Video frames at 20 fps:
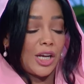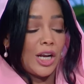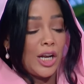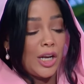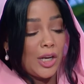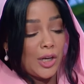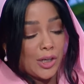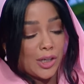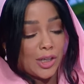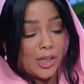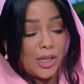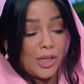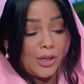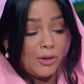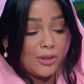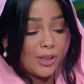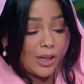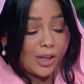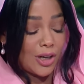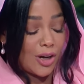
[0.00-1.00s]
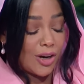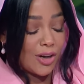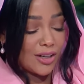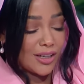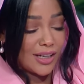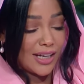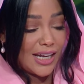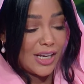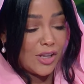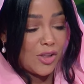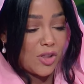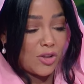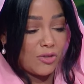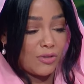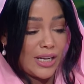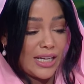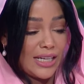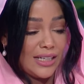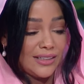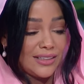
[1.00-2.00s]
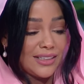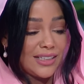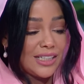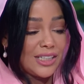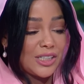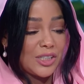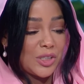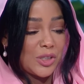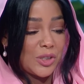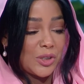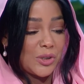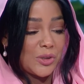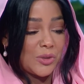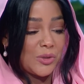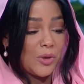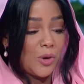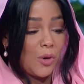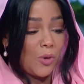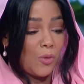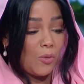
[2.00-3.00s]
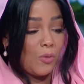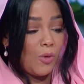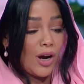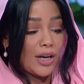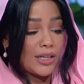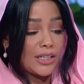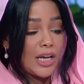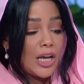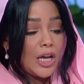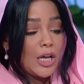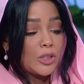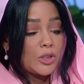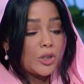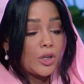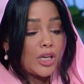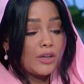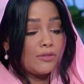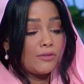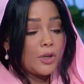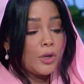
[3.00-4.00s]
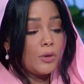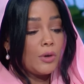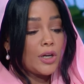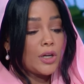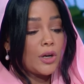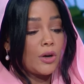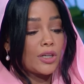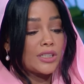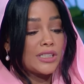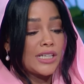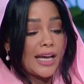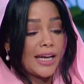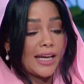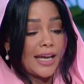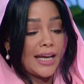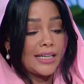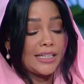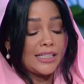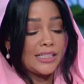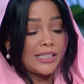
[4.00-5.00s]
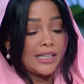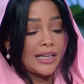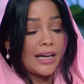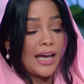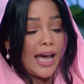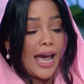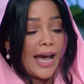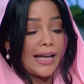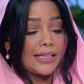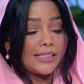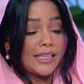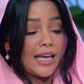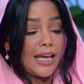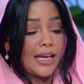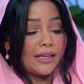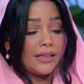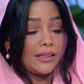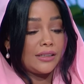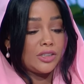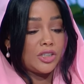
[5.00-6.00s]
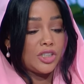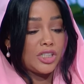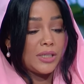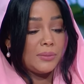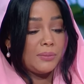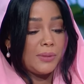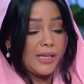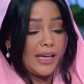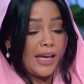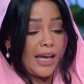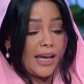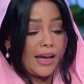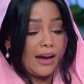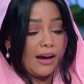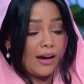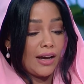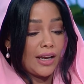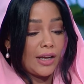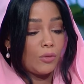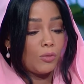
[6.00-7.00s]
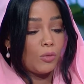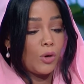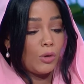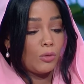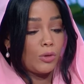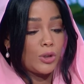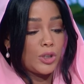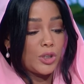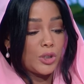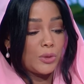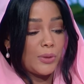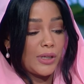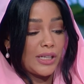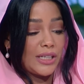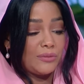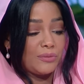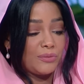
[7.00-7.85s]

cue the clock in three, two, one. So, if you were not a tech editor at G B A I, what would you be?